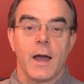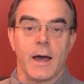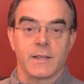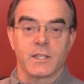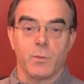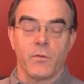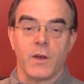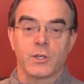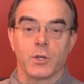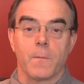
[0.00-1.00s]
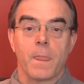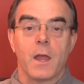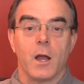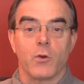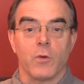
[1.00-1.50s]
Ask the Professor,
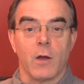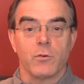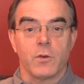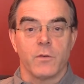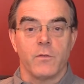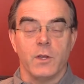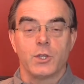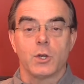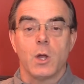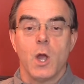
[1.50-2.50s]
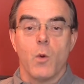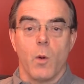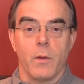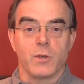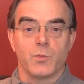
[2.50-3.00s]
a crowd-driven feature
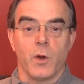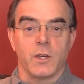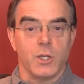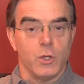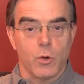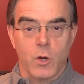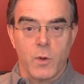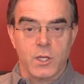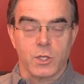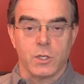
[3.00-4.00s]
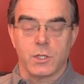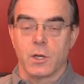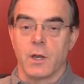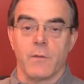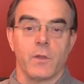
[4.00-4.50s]
where we respond to your questions
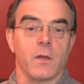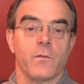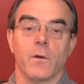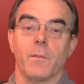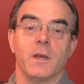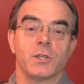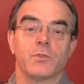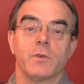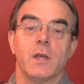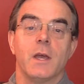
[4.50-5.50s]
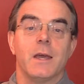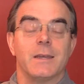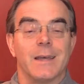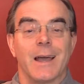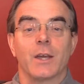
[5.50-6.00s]
on everything from history
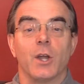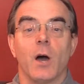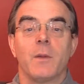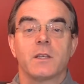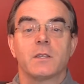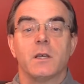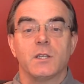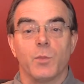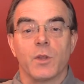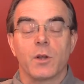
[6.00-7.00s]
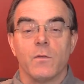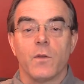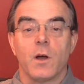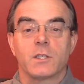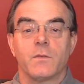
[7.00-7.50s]
to economics to political
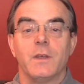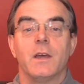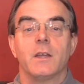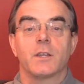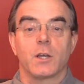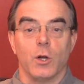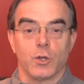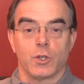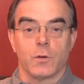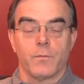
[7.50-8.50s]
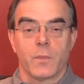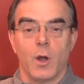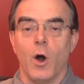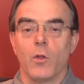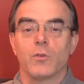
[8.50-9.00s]
philosophy to culture.
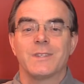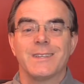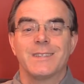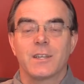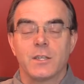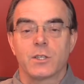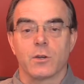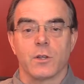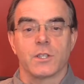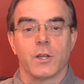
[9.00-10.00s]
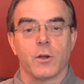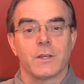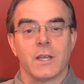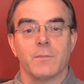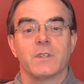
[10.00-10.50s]
All those things that concern us in our
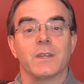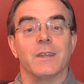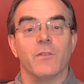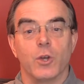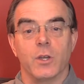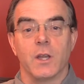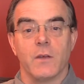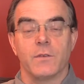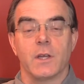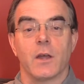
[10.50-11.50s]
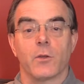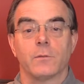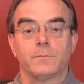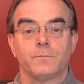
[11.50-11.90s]
attempt to live a good life together.